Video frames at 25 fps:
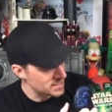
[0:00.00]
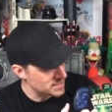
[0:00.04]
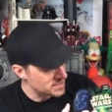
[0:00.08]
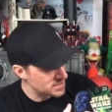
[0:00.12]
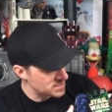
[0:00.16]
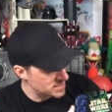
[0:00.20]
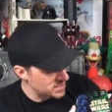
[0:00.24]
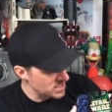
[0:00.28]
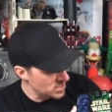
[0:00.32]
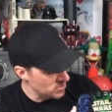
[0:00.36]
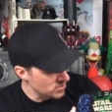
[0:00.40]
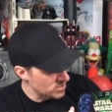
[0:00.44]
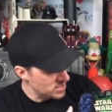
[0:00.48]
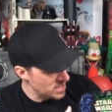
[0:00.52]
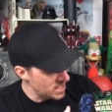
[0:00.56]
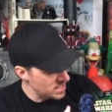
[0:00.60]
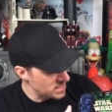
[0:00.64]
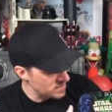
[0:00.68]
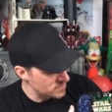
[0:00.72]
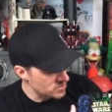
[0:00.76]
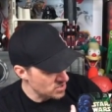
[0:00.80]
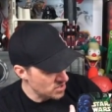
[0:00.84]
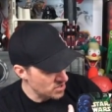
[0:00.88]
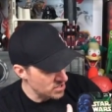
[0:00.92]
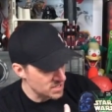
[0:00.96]
it's still kind
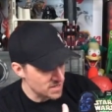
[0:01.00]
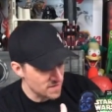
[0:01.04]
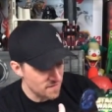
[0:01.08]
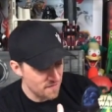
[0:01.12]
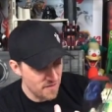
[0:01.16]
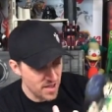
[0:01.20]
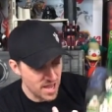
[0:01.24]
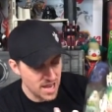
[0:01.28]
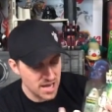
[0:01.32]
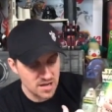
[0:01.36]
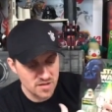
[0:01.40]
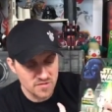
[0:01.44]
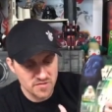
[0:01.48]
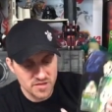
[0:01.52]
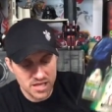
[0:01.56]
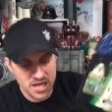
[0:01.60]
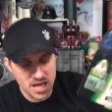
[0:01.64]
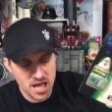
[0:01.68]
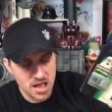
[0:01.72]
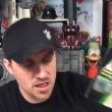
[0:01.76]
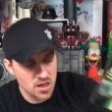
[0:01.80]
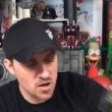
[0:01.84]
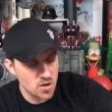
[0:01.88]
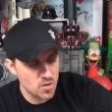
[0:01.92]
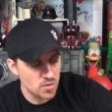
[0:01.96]
of starting to fade on the
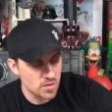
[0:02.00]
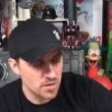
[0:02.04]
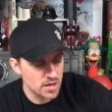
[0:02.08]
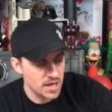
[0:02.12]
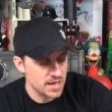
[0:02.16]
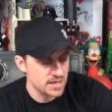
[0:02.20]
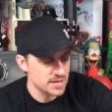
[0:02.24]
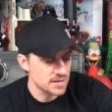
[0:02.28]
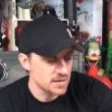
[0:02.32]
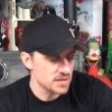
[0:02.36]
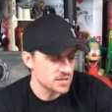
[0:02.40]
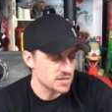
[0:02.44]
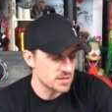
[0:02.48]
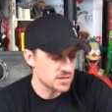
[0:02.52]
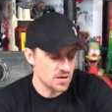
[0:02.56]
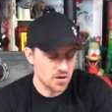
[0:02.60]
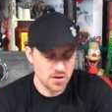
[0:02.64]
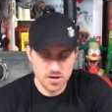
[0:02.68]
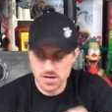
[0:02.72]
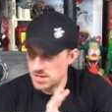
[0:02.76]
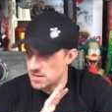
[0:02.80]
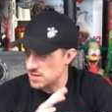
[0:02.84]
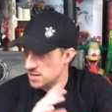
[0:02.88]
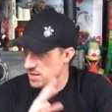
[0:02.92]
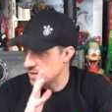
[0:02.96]
yellow. It's
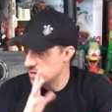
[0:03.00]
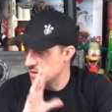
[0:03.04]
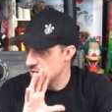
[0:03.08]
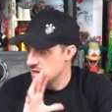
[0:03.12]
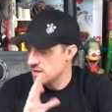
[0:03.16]
starting to